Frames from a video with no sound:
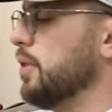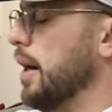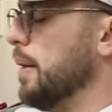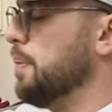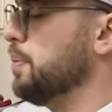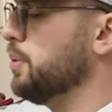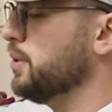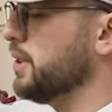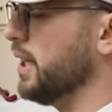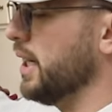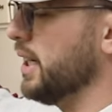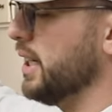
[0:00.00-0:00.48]

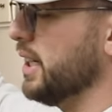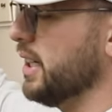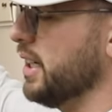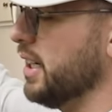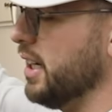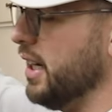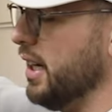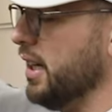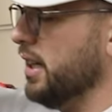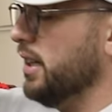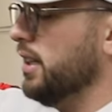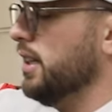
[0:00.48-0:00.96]
representing,
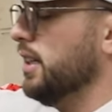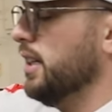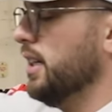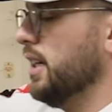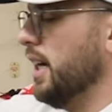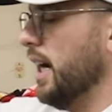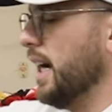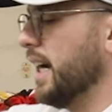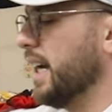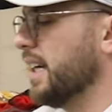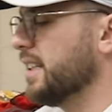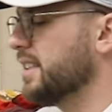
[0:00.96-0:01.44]
like,
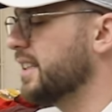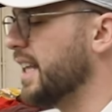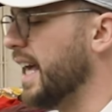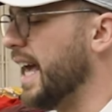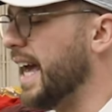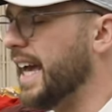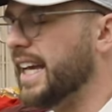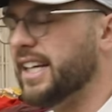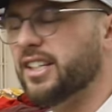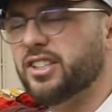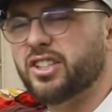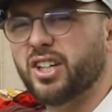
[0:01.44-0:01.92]
I guess the
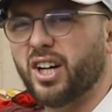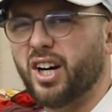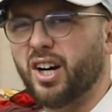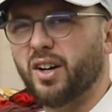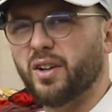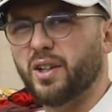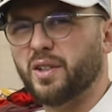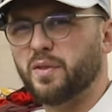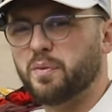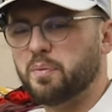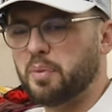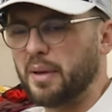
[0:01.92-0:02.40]

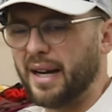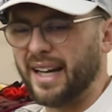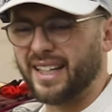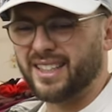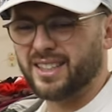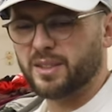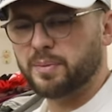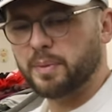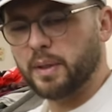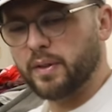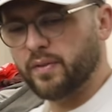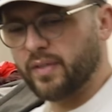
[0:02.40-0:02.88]
HR of
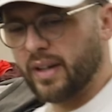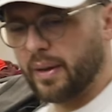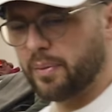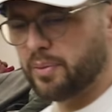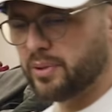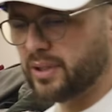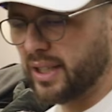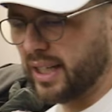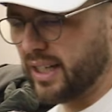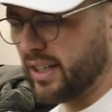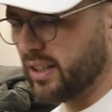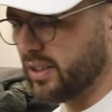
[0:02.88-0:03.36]
brands being
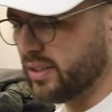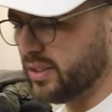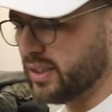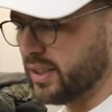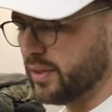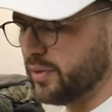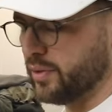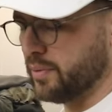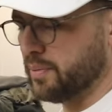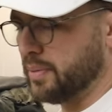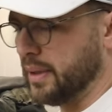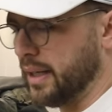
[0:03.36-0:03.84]
represented on
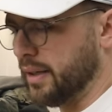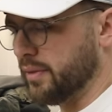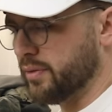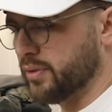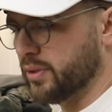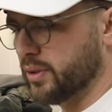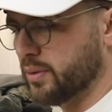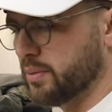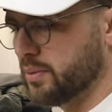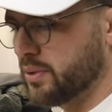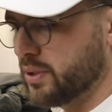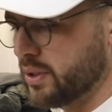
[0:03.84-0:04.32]
different
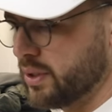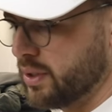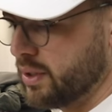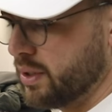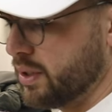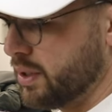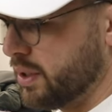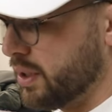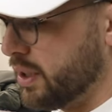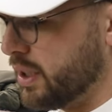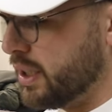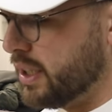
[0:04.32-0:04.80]
platforms.
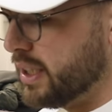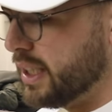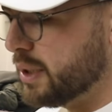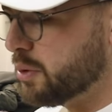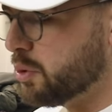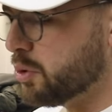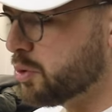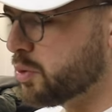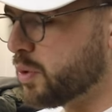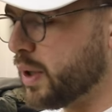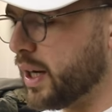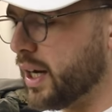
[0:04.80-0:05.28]

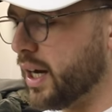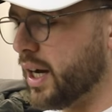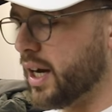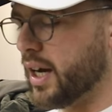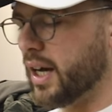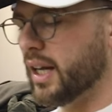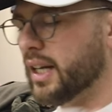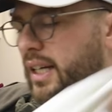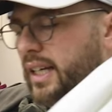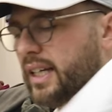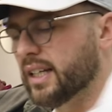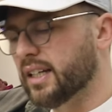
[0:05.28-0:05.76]
This was quite
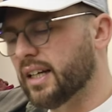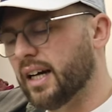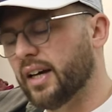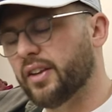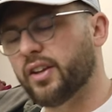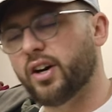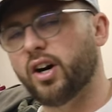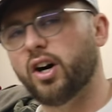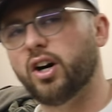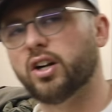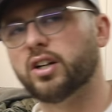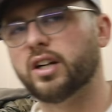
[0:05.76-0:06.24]
early in
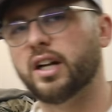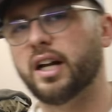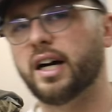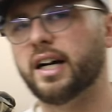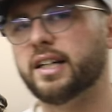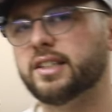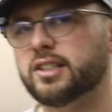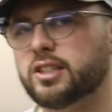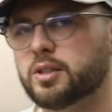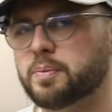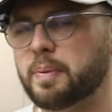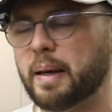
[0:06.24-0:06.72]
like the
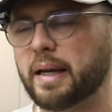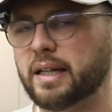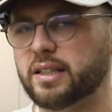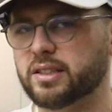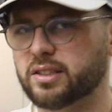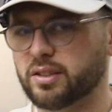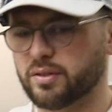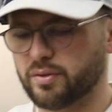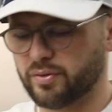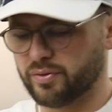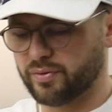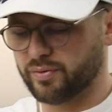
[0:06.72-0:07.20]
online
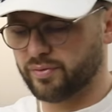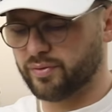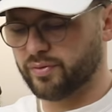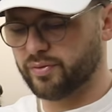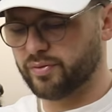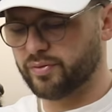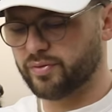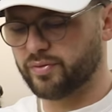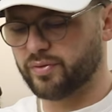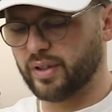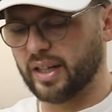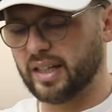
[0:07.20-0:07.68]
space of
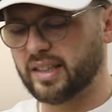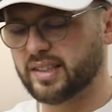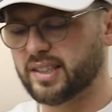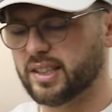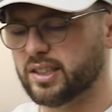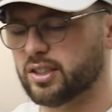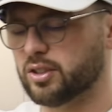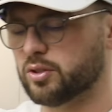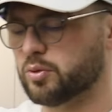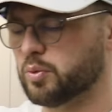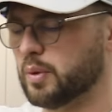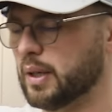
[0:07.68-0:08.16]

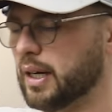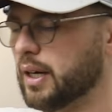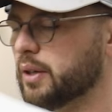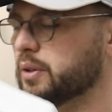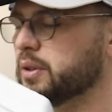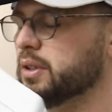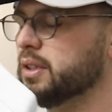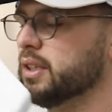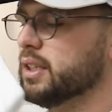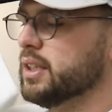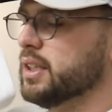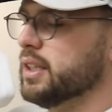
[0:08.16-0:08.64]
vintage as
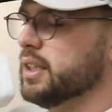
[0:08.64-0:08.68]
well.